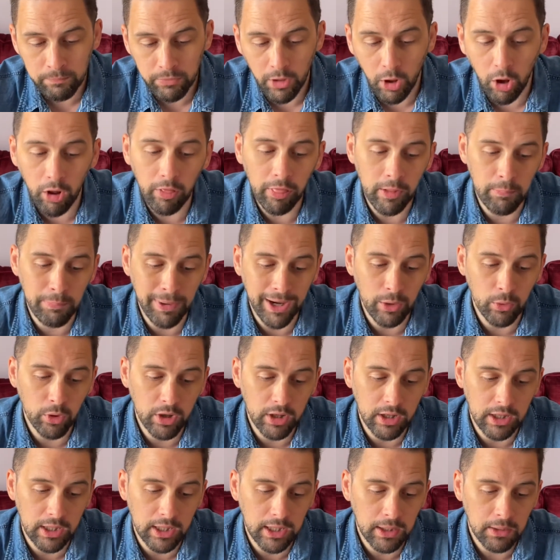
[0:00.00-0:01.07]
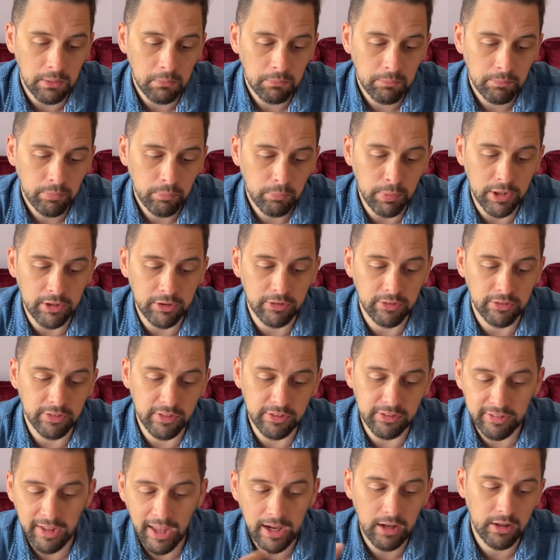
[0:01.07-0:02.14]
on the balcony, because it's the
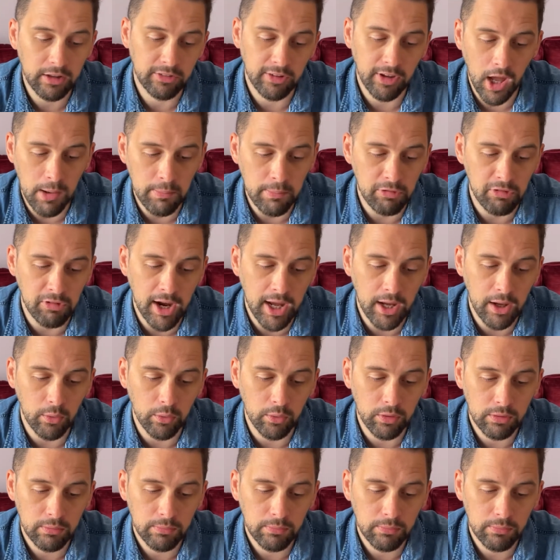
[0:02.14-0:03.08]
second time around.